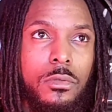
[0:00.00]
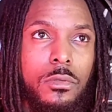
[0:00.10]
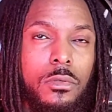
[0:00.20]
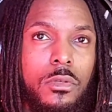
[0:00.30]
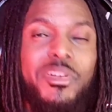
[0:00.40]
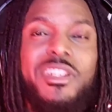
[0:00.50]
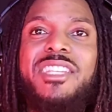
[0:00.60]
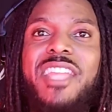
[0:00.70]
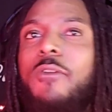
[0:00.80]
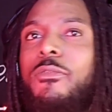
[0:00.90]
But it's
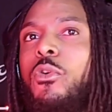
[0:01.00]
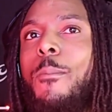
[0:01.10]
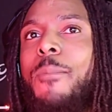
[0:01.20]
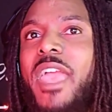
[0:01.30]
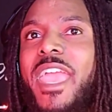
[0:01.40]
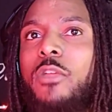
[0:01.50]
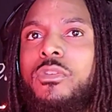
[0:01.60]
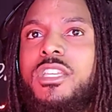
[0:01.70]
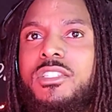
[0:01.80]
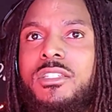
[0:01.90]
not for a bad
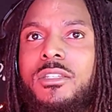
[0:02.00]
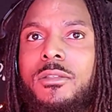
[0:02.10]
reason.